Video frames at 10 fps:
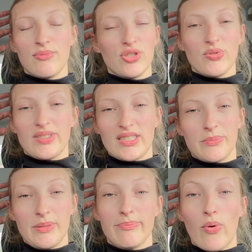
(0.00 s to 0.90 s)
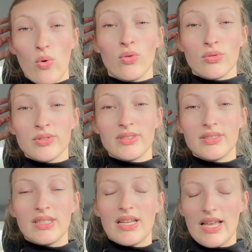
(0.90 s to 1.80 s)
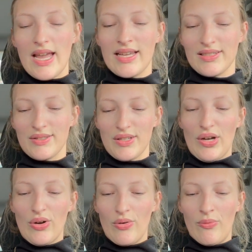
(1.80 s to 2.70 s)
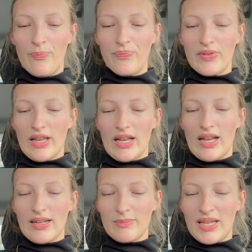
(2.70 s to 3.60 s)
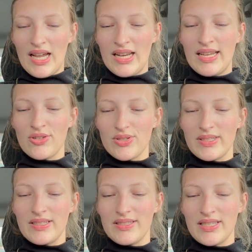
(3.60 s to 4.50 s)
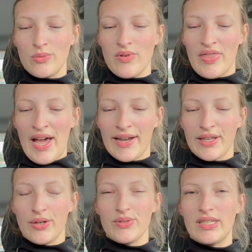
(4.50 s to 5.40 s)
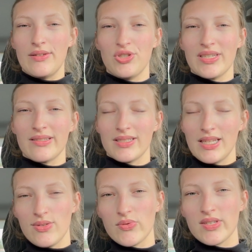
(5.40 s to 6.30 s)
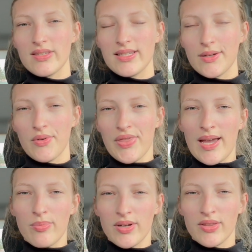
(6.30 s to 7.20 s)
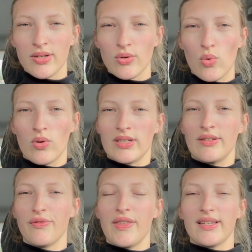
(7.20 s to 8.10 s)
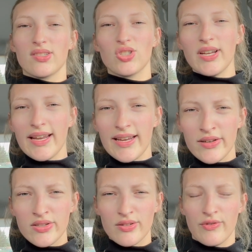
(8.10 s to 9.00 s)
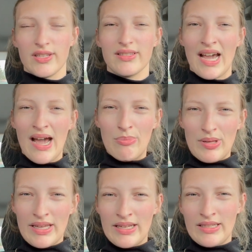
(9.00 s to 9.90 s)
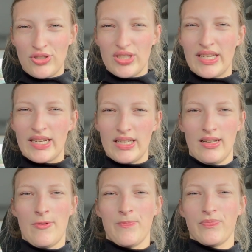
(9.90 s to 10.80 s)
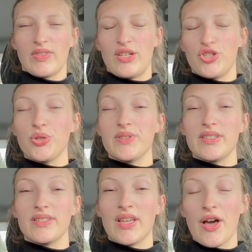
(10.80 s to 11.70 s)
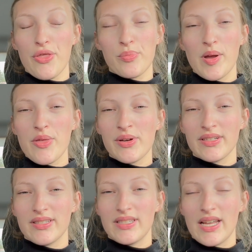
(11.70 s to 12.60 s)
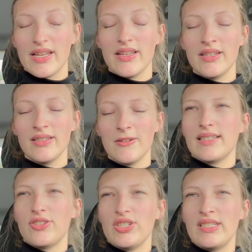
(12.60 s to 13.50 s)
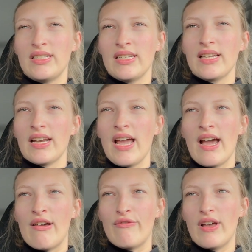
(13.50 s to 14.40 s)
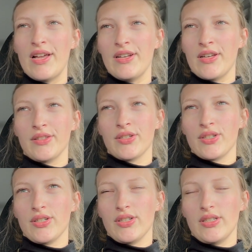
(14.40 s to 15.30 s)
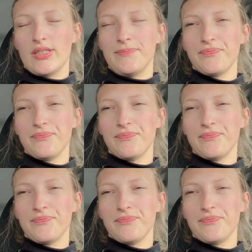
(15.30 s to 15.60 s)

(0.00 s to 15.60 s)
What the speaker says: choosing to be bold. And so I'm kind of interested to see where that goes and if she continues to stick with that brother or if things change, events happen, and she kind of chooses the other brother instead. But she did kind of have another